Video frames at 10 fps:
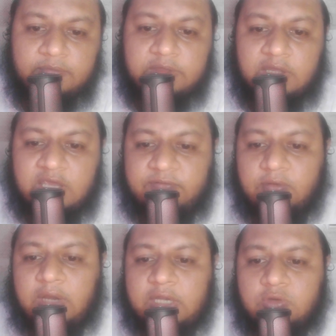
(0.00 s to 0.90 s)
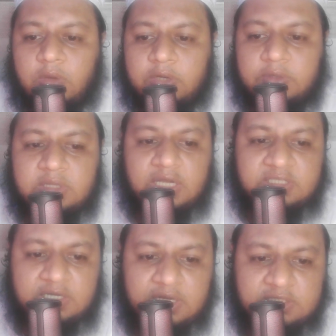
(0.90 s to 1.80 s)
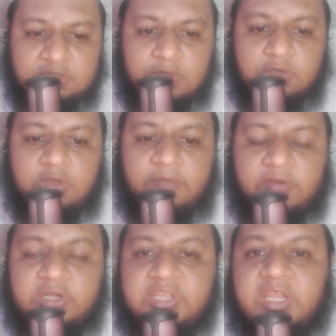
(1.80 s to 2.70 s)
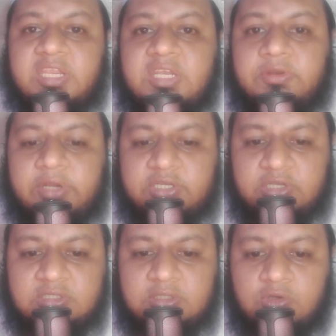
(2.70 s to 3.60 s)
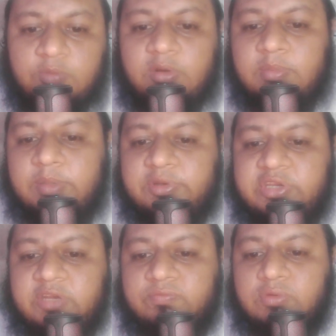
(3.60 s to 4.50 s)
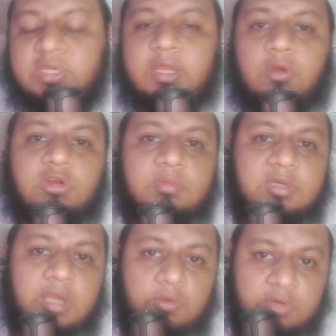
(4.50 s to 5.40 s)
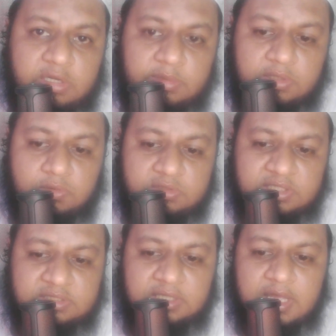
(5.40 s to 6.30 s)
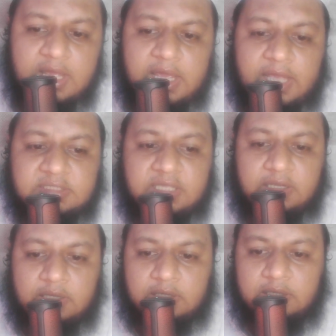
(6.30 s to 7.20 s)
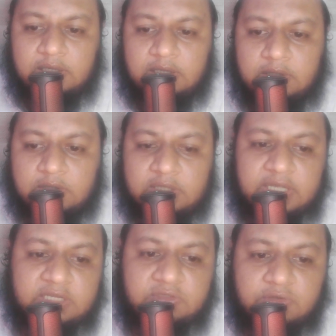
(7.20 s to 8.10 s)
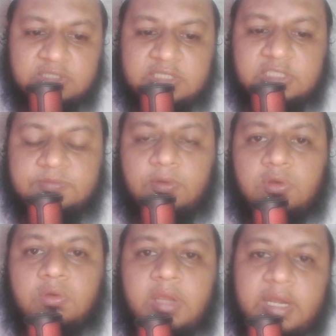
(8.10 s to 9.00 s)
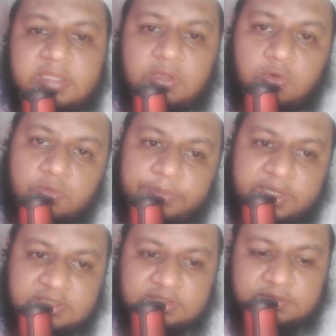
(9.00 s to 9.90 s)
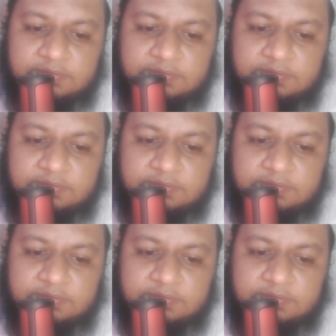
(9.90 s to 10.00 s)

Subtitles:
If you like to work with larger classes, want to avoid direct interactions, no problem. Create fully downloadable courses as that students can follow at their own pace.